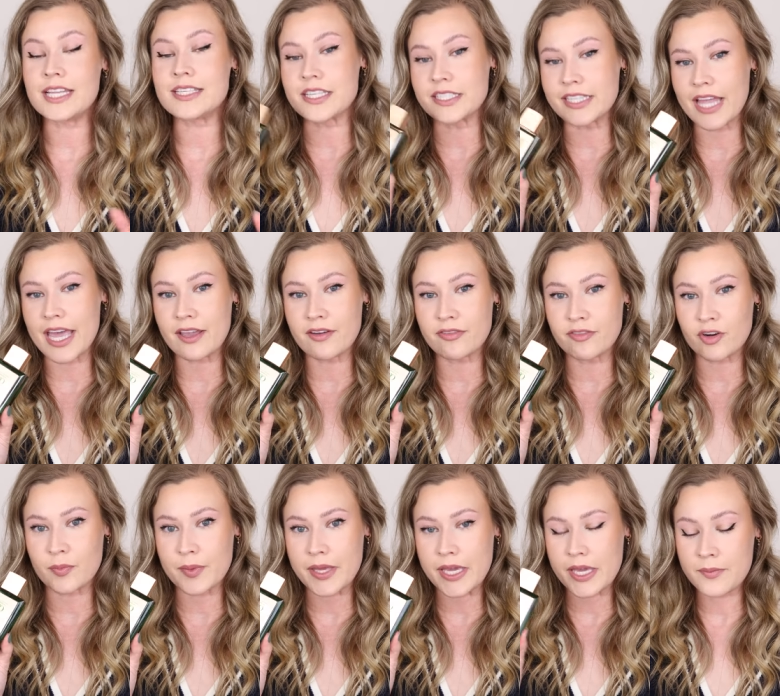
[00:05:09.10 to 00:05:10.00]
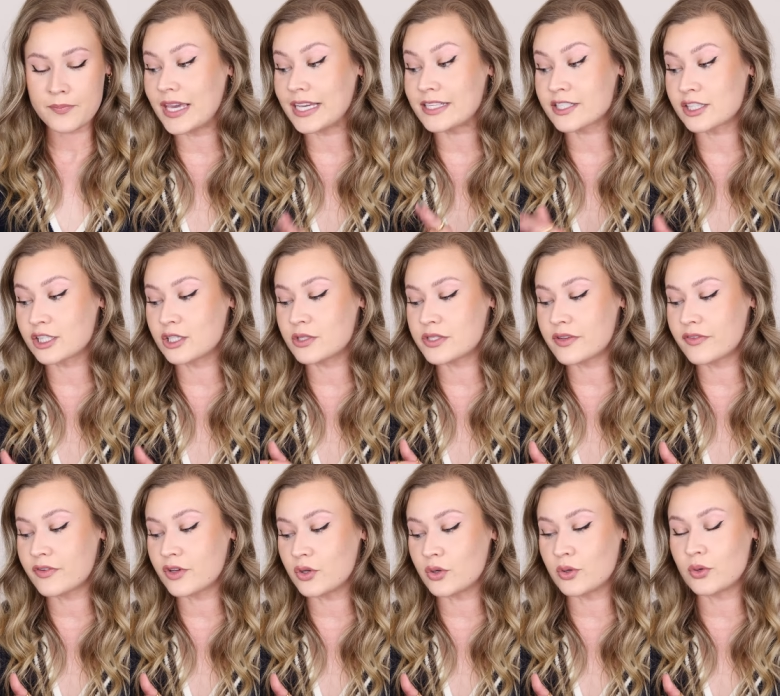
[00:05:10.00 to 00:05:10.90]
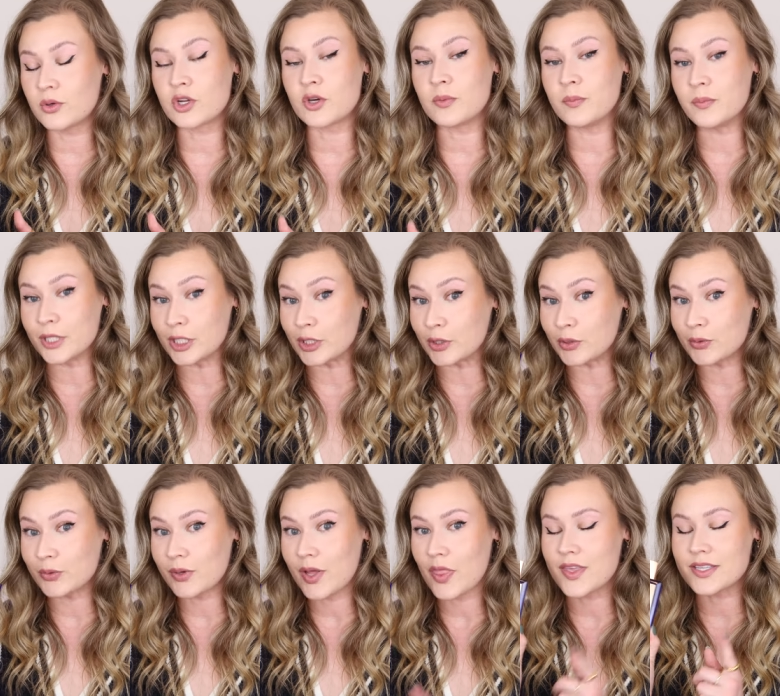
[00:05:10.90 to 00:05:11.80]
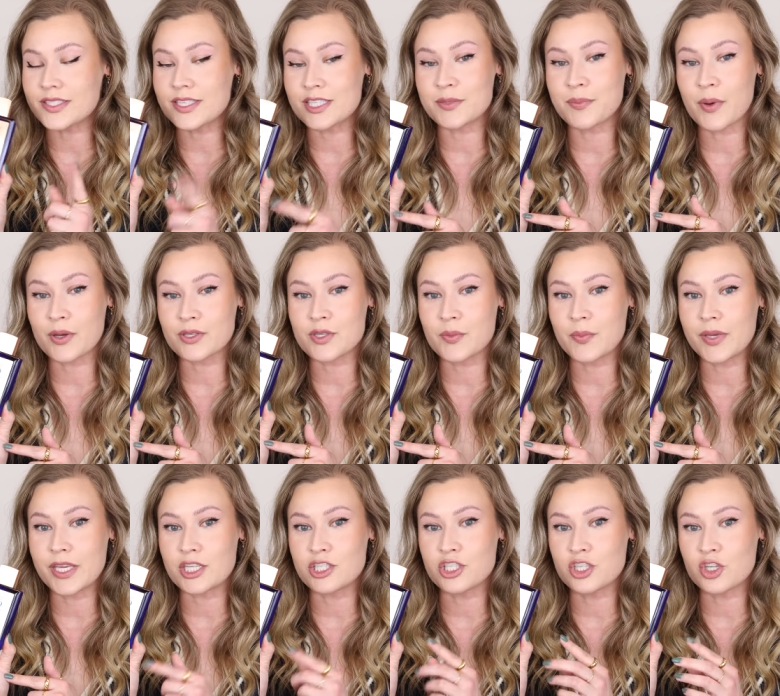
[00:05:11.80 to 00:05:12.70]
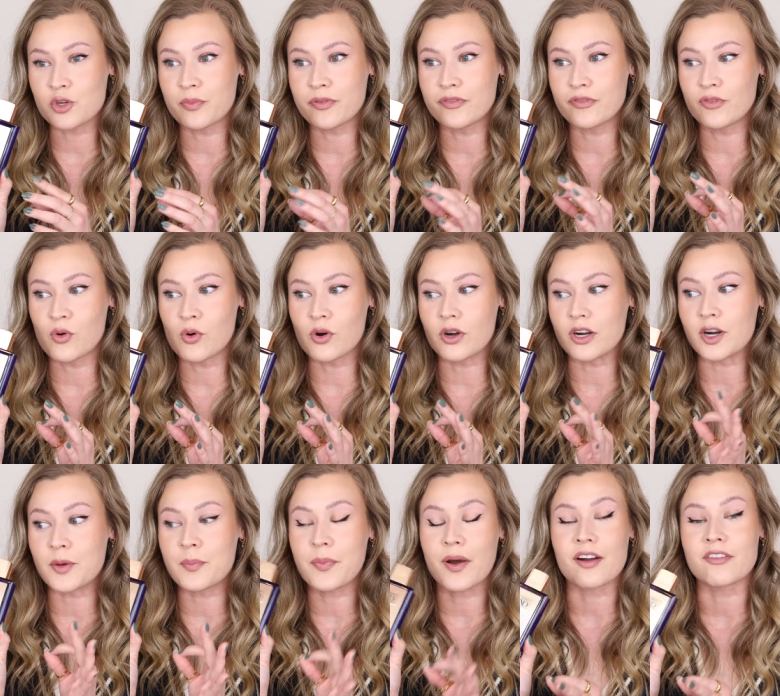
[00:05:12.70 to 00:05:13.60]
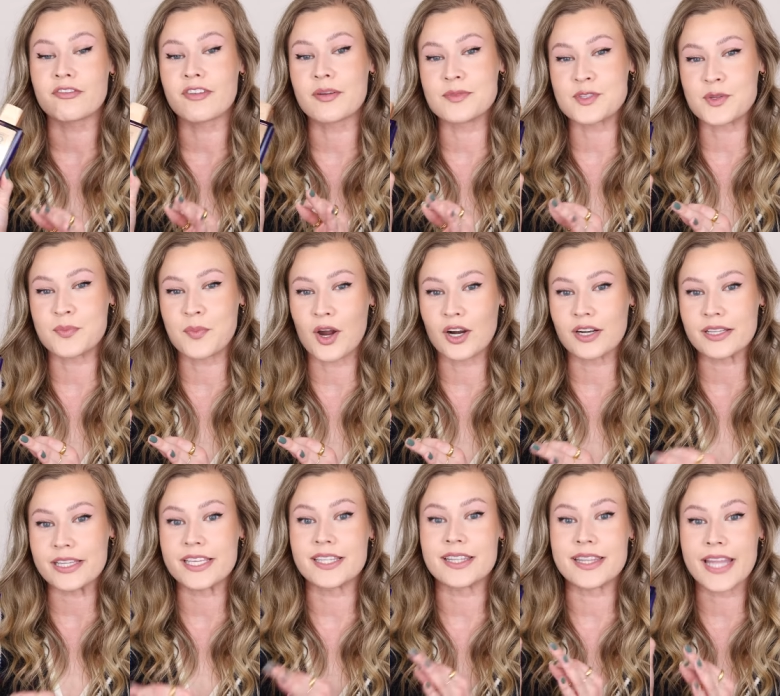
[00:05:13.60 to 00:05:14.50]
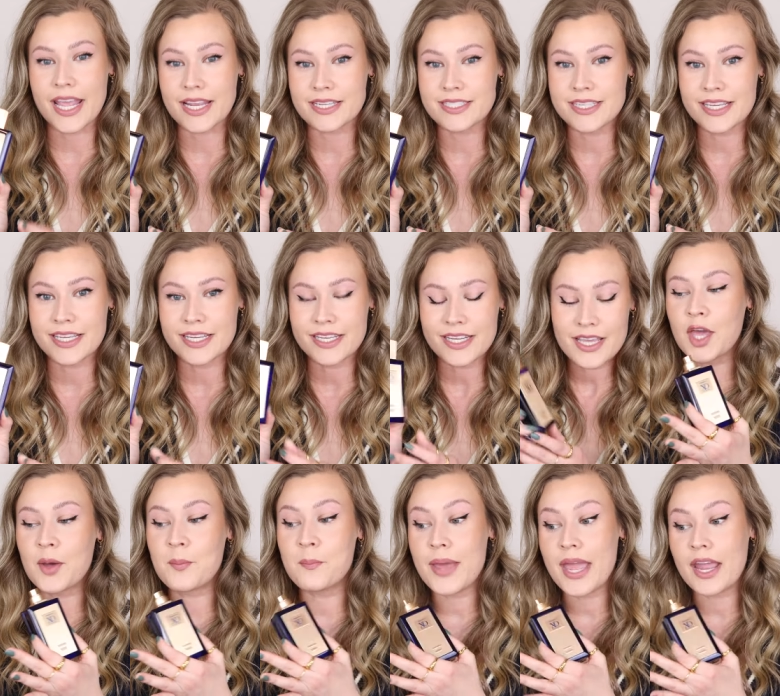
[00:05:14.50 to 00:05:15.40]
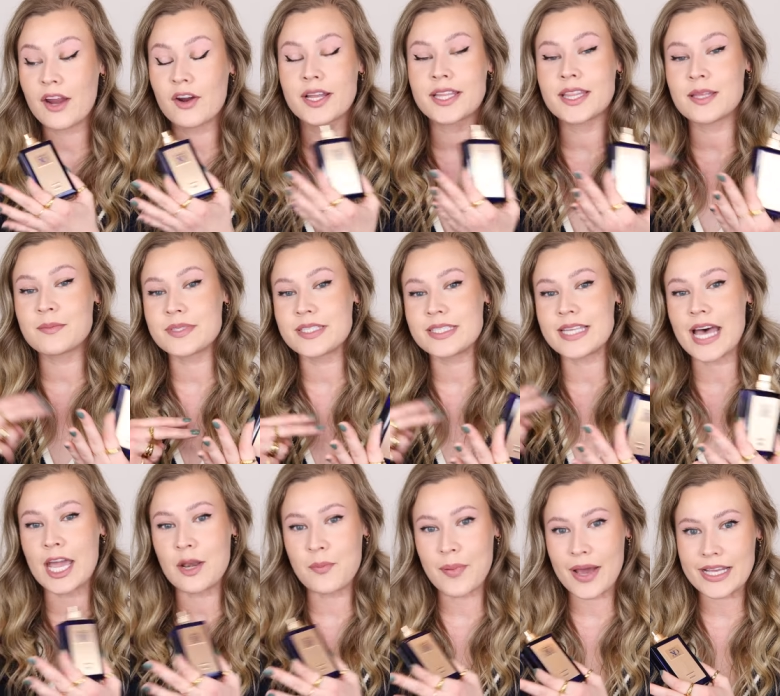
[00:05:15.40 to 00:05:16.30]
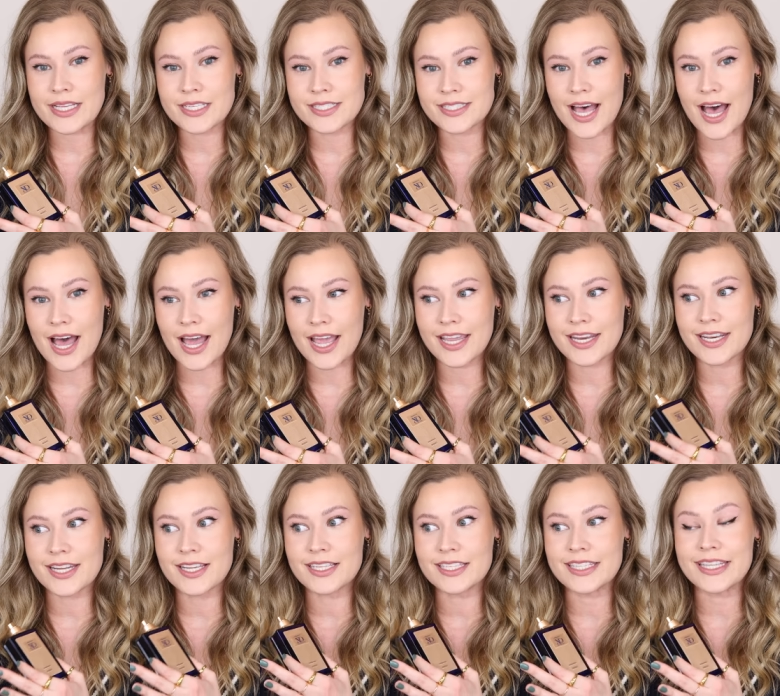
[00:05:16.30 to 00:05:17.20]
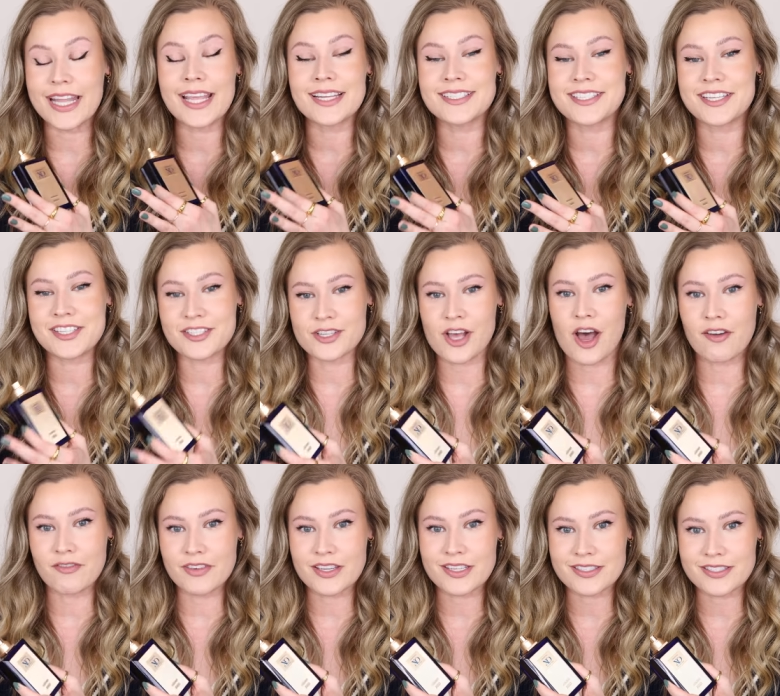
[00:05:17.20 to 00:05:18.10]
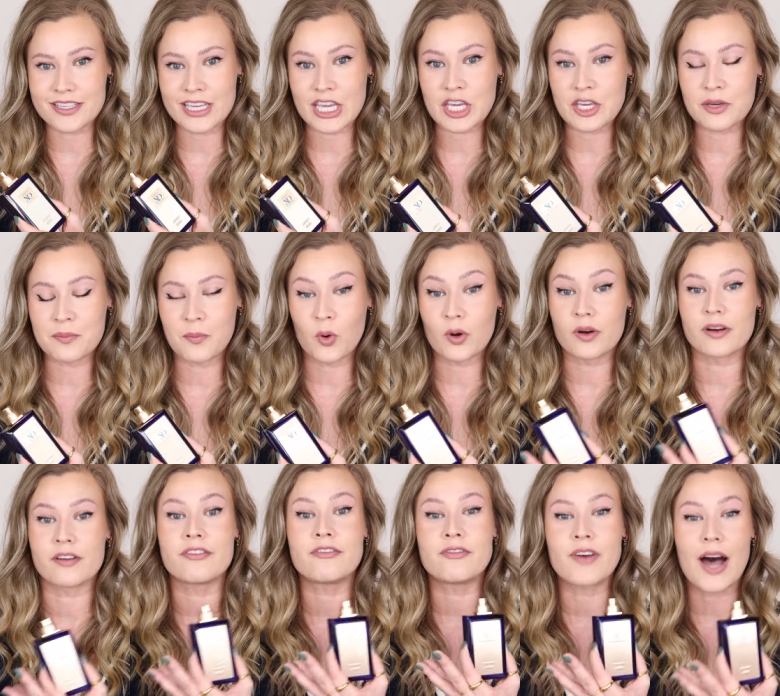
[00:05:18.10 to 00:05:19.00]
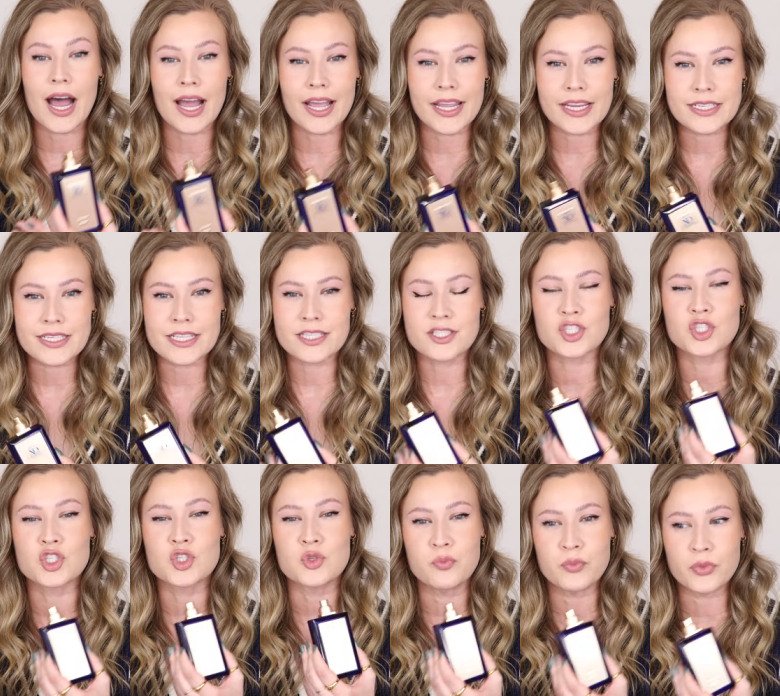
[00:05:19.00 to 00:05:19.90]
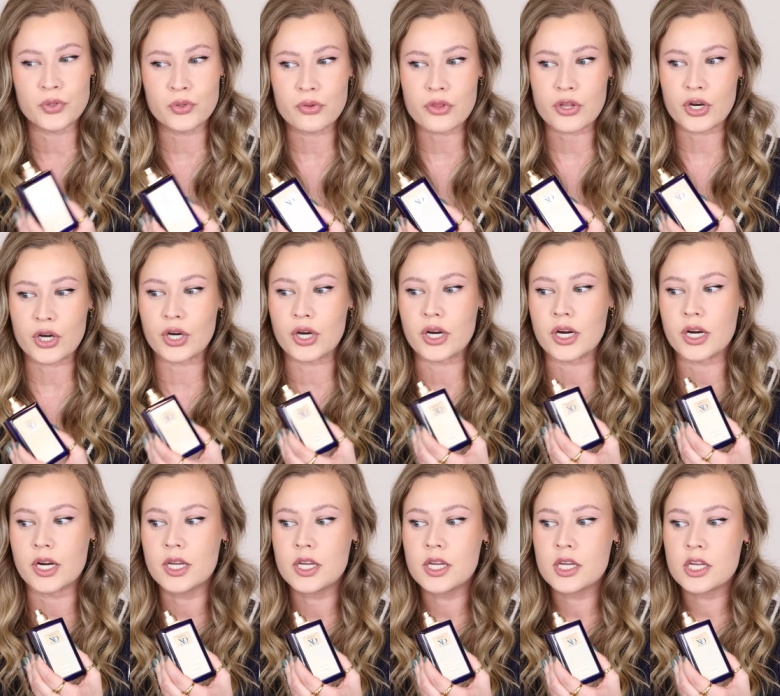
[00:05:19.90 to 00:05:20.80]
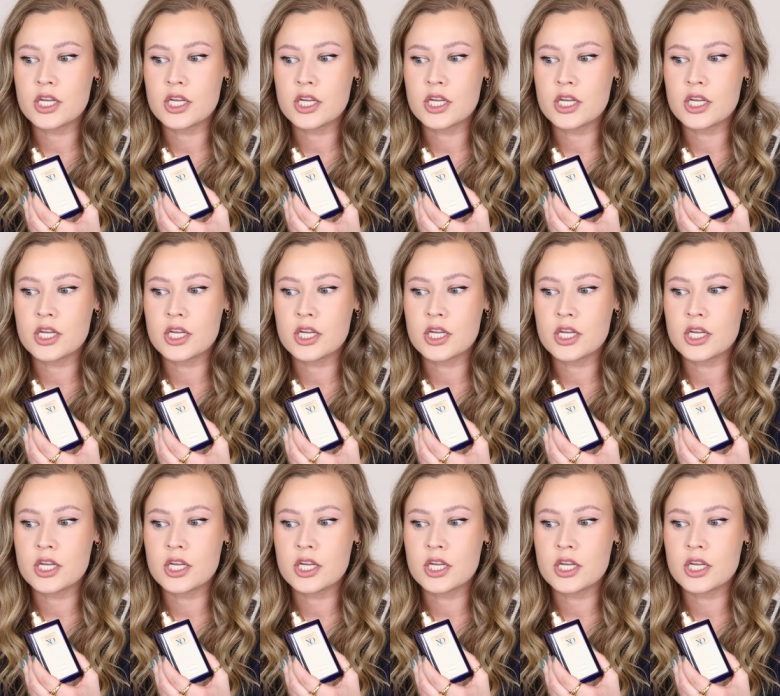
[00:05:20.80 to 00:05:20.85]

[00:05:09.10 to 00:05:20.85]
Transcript: it's a like for me. Exclusive Oud Blue. This is supposed to be a dupe for Parfum de Marly Layton. Comparing them side by side, Layton is obviously more refined, it's smoother,